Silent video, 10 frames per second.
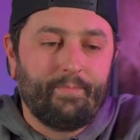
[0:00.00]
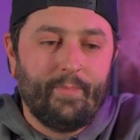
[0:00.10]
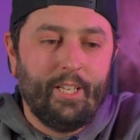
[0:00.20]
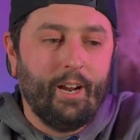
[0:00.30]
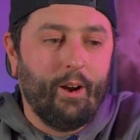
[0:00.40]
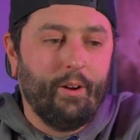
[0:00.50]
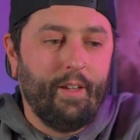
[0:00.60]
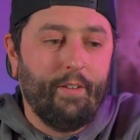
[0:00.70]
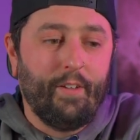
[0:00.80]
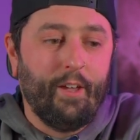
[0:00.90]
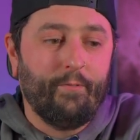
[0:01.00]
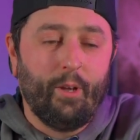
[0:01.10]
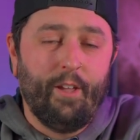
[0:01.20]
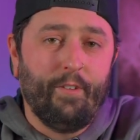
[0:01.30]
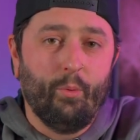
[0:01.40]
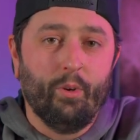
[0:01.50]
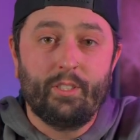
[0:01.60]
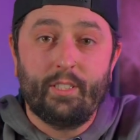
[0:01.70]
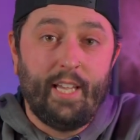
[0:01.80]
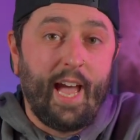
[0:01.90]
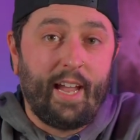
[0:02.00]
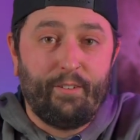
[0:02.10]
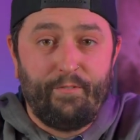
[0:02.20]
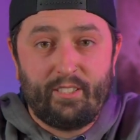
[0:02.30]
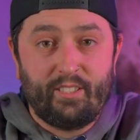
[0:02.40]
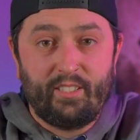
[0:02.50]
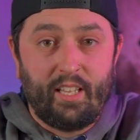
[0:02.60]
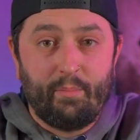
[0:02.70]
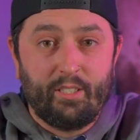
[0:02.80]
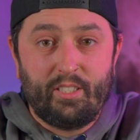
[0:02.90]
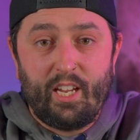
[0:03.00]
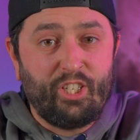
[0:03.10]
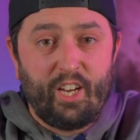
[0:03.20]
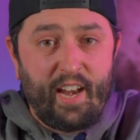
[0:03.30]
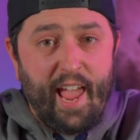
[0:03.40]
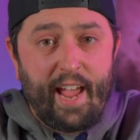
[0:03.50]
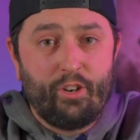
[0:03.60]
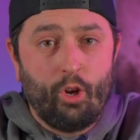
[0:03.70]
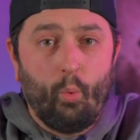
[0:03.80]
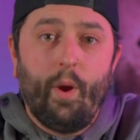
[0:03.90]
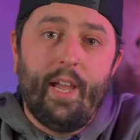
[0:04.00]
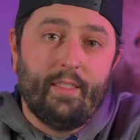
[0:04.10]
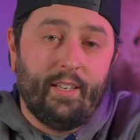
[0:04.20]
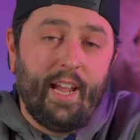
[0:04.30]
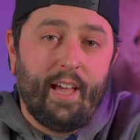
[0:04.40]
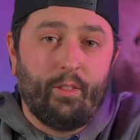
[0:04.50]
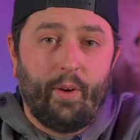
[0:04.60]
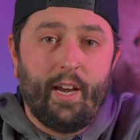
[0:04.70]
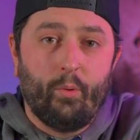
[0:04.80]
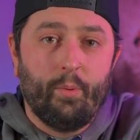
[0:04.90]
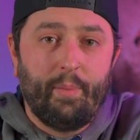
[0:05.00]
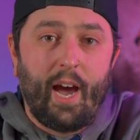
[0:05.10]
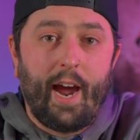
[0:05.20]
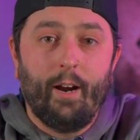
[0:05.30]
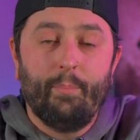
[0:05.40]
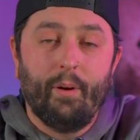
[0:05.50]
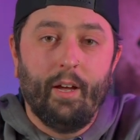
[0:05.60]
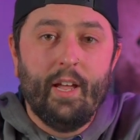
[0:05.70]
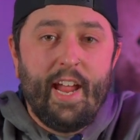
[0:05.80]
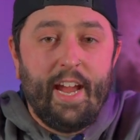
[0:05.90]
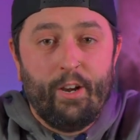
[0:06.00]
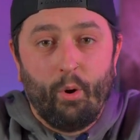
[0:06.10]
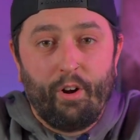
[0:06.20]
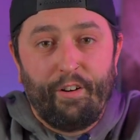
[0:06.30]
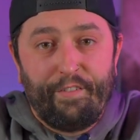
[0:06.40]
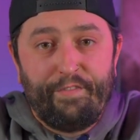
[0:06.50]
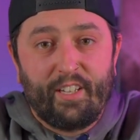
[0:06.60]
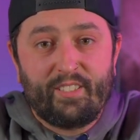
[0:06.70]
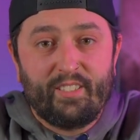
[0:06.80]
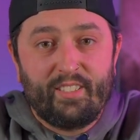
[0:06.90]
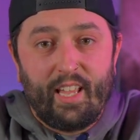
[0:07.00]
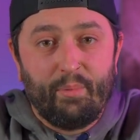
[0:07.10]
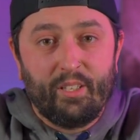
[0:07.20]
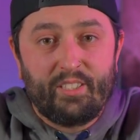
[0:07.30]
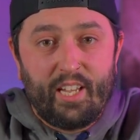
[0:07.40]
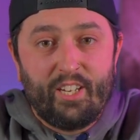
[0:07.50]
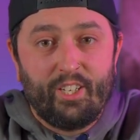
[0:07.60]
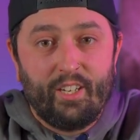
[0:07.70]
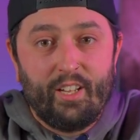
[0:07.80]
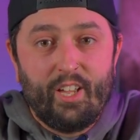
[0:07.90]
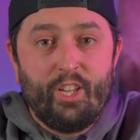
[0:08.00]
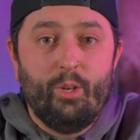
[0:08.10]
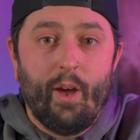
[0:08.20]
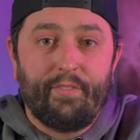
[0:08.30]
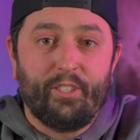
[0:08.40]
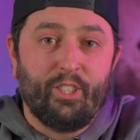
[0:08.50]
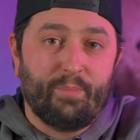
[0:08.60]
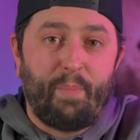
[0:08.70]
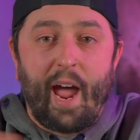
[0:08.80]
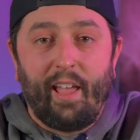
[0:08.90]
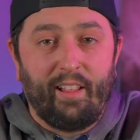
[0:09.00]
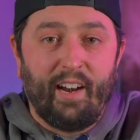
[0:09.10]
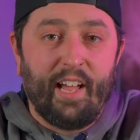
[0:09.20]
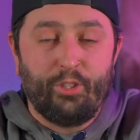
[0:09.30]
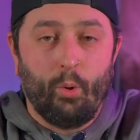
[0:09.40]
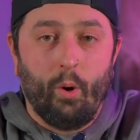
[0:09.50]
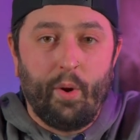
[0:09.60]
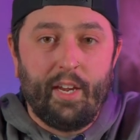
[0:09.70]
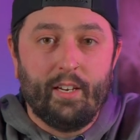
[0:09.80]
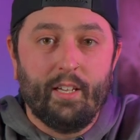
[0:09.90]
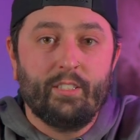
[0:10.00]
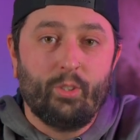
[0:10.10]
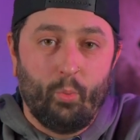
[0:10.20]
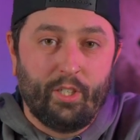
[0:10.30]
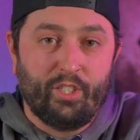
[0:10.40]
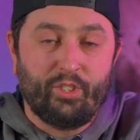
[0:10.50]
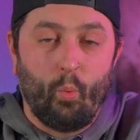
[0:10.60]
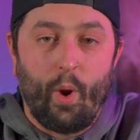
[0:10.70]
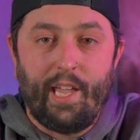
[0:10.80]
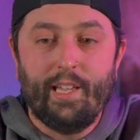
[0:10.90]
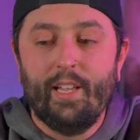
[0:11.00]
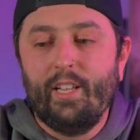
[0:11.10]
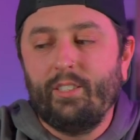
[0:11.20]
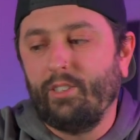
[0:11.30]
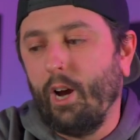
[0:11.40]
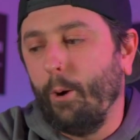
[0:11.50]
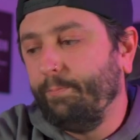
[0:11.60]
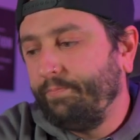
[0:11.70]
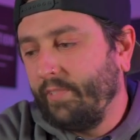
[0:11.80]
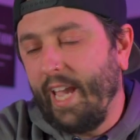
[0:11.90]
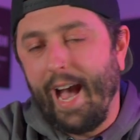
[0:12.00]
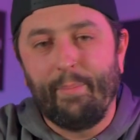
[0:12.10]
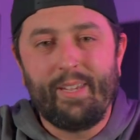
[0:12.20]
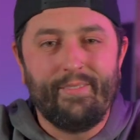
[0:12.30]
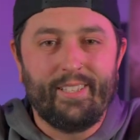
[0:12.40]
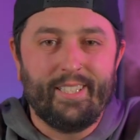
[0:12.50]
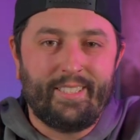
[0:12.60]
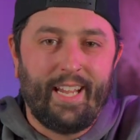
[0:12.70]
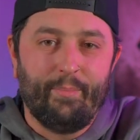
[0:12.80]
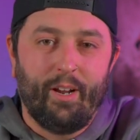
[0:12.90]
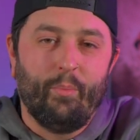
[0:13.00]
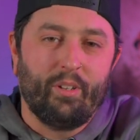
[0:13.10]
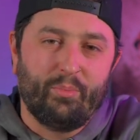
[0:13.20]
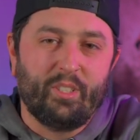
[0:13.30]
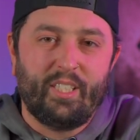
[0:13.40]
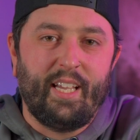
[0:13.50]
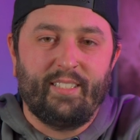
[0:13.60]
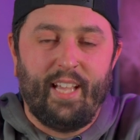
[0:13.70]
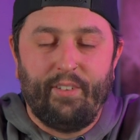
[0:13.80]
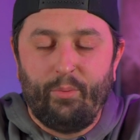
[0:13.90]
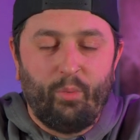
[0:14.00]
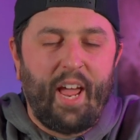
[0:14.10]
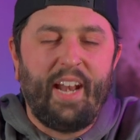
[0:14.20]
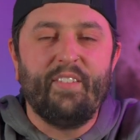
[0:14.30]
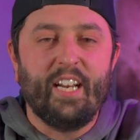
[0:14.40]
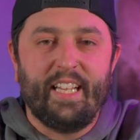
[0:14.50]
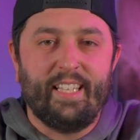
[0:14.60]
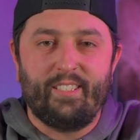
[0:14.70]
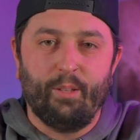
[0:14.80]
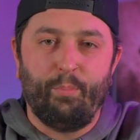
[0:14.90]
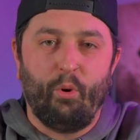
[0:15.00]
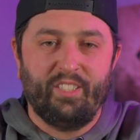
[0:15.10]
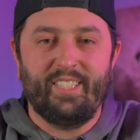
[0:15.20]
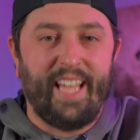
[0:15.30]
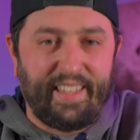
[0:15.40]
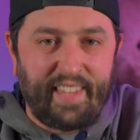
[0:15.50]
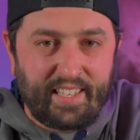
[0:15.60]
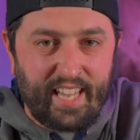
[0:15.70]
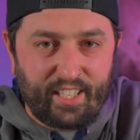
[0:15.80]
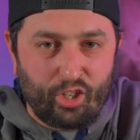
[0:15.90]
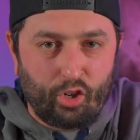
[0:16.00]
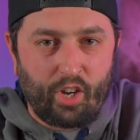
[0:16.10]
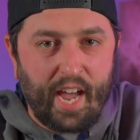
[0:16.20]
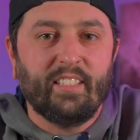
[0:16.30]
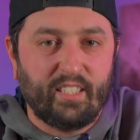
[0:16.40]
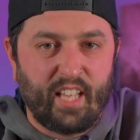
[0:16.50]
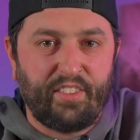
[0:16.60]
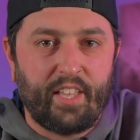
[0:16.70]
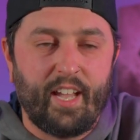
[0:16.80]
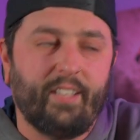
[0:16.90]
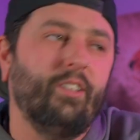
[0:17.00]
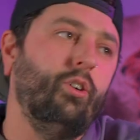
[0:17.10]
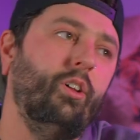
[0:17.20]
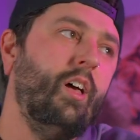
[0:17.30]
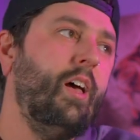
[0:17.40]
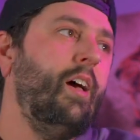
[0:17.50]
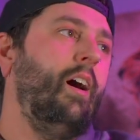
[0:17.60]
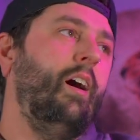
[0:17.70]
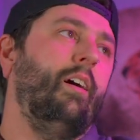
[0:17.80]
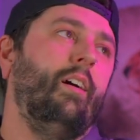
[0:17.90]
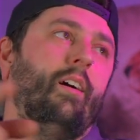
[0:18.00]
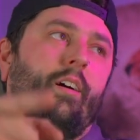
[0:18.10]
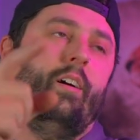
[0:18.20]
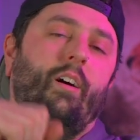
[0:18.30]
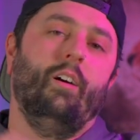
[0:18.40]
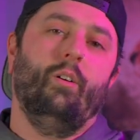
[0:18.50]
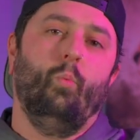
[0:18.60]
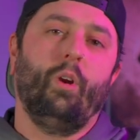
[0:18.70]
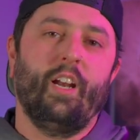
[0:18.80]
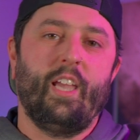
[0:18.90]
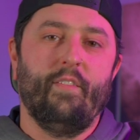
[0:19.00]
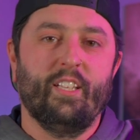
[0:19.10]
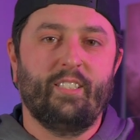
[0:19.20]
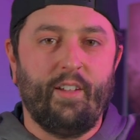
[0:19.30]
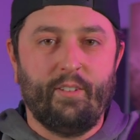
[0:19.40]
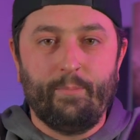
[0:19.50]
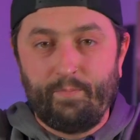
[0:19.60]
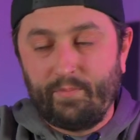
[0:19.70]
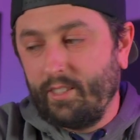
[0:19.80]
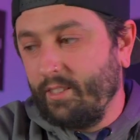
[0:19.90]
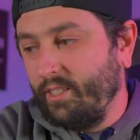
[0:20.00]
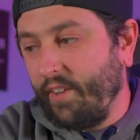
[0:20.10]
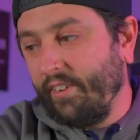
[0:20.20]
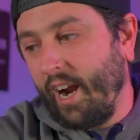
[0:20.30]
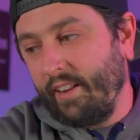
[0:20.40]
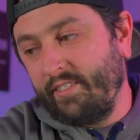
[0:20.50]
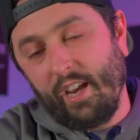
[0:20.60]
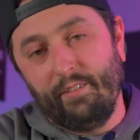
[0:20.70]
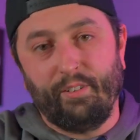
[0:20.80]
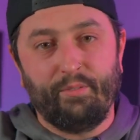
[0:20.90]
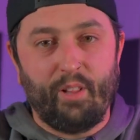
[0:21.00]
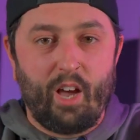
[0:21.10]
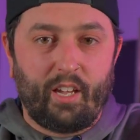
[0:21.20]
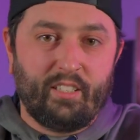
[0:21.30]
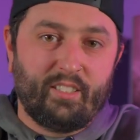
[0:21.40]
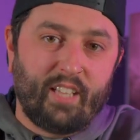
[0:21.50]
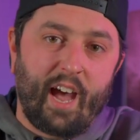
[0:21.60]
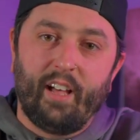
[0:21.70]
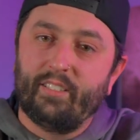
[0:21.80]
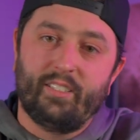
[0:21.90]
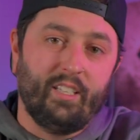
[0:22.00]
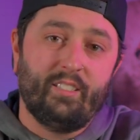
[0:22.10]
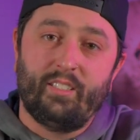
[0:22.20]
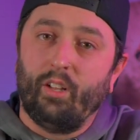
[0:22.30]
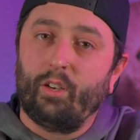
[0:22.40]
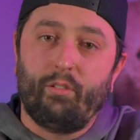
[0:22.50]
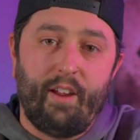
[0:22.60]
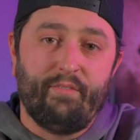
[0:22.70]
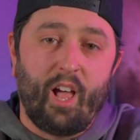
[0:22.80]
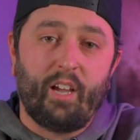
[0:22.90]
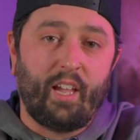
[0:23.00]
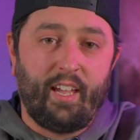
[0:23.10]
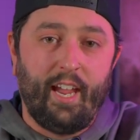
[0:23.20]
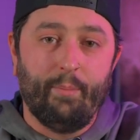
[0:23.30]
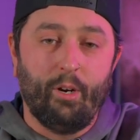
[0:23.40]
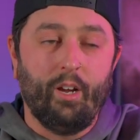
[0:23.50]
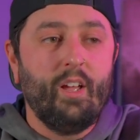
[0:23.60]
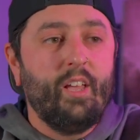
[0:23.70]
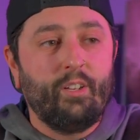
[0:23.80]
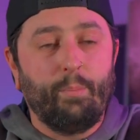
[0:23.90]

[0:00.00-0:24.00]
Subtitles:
You know, if it was, yeah, I could fix the stabilization and add no weight, then yeah, the rating would be higher. But in order to fix the stabilization, you have to just pile it onto a weakness, which is the weight. So yeah, I'm giving this camera, we'll say a 7. We're not even gonna get to the points. It's not that technical, guys. It's not that technical. We're gonna give it a 7. 7 out of 10 for vlogging style. It's still a great vlogging camera. There